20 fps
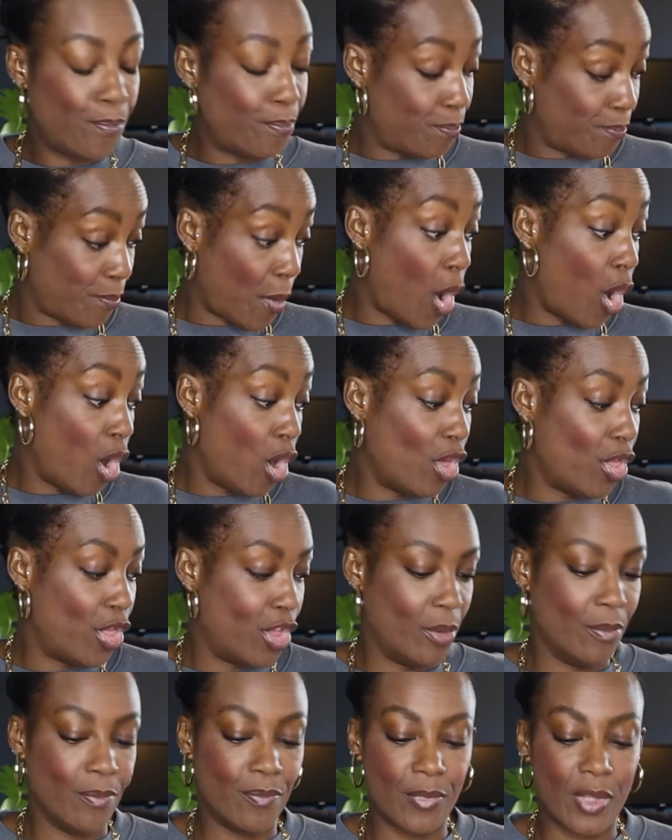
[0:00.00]
bought
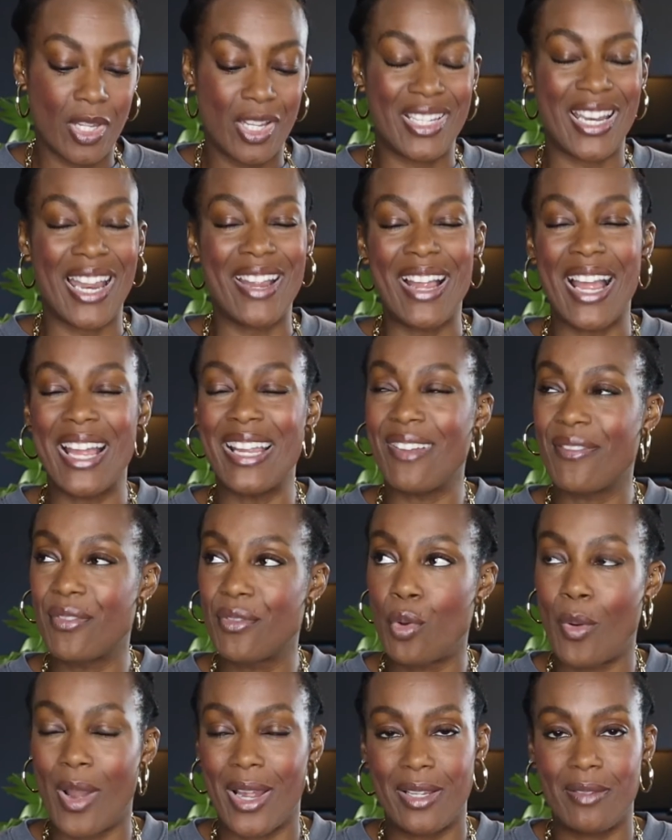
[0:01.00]
them, because I have
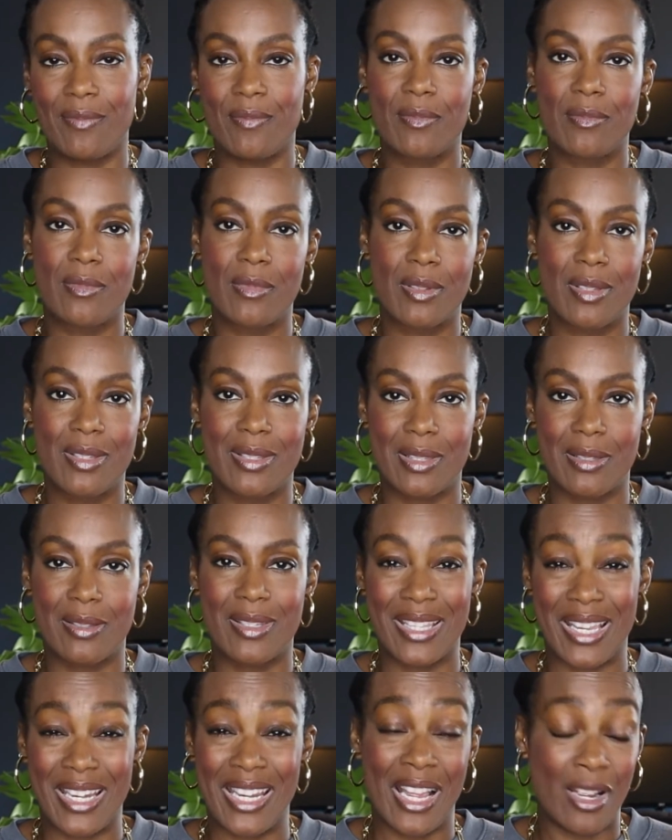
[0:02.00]
quite
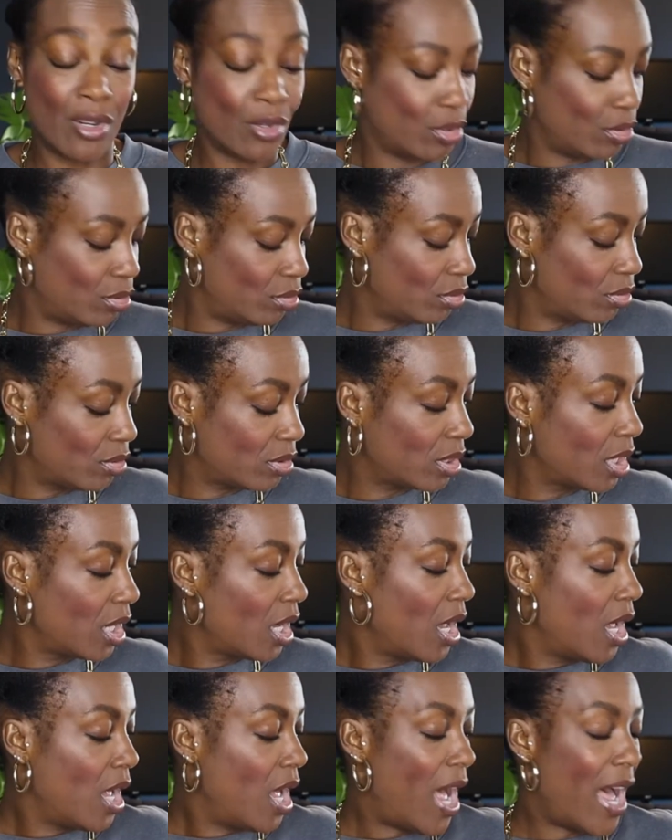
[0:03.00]
skinny ankles,
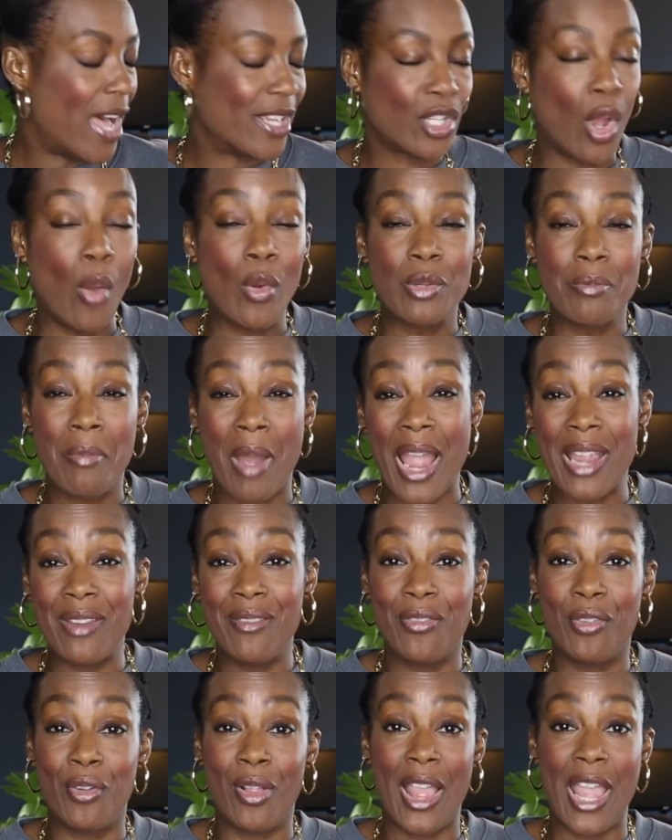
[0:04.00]
so I was
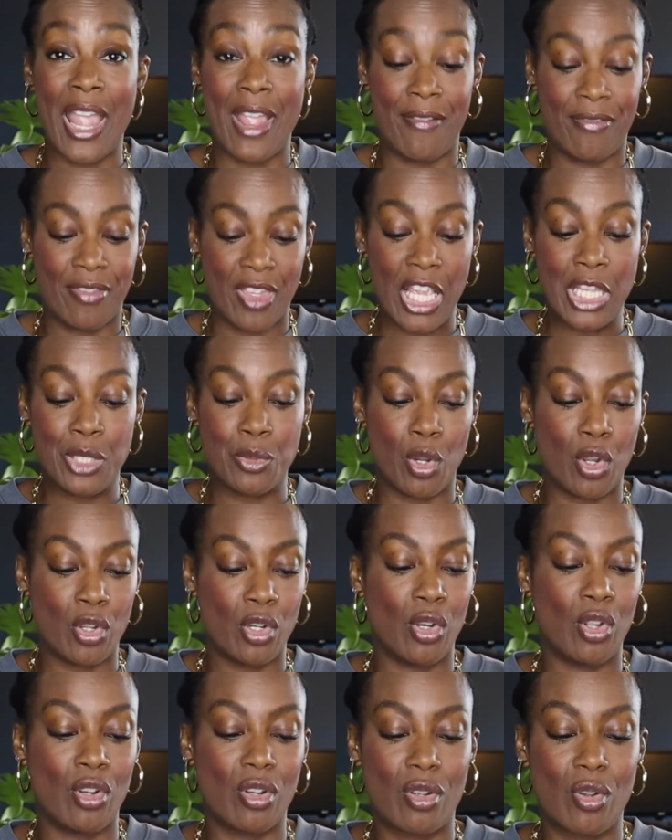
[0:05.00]
mindful if these were going to
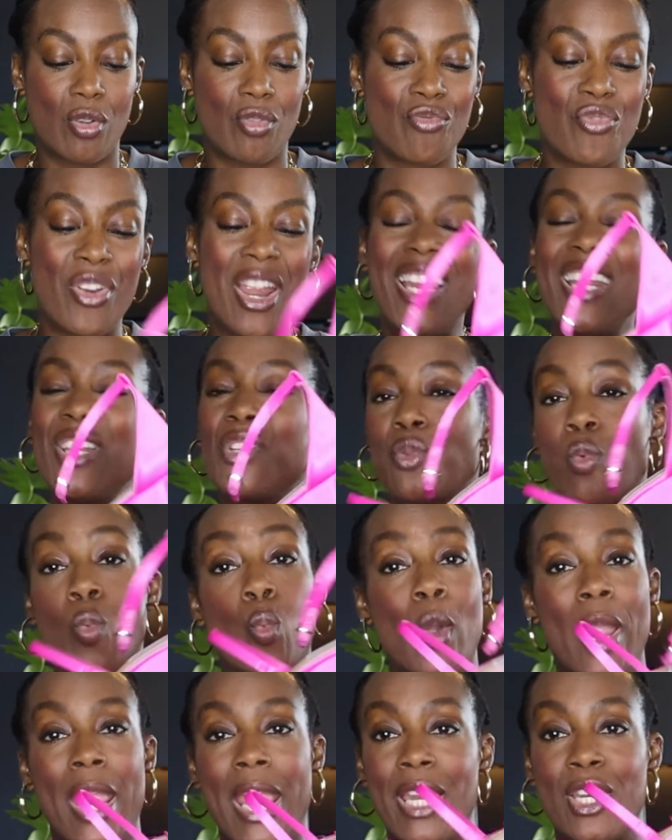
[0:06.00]
look really just
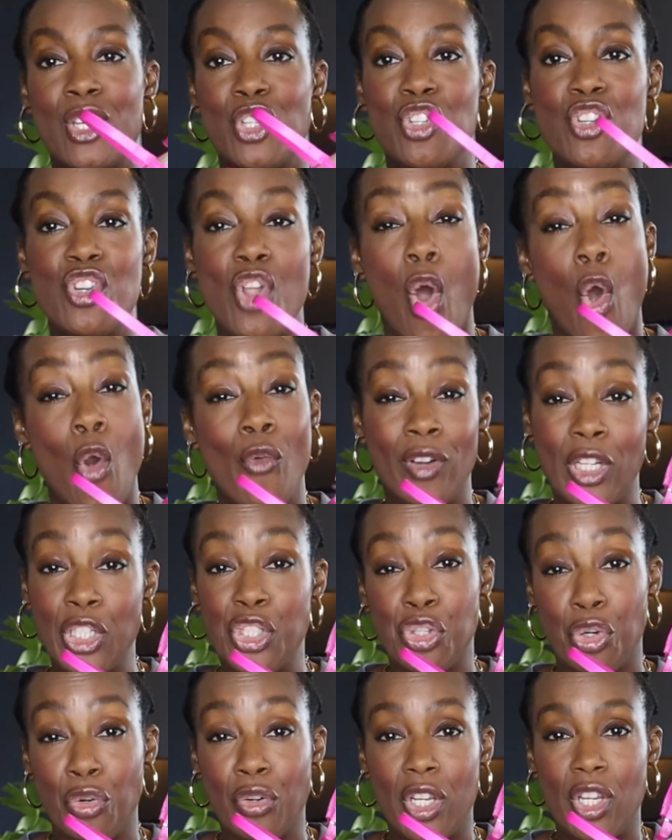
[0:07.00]
weird and overly
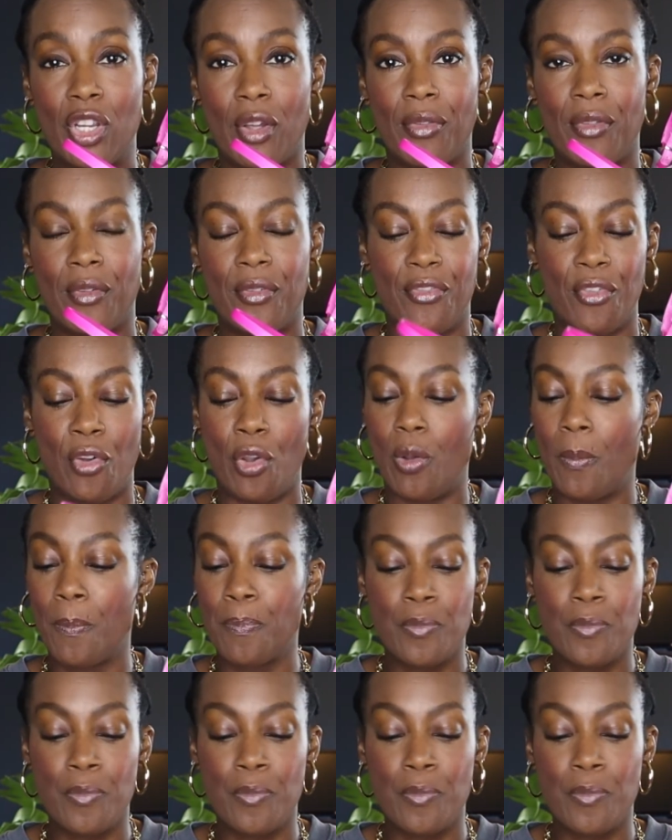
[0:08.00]
chunky on the foot.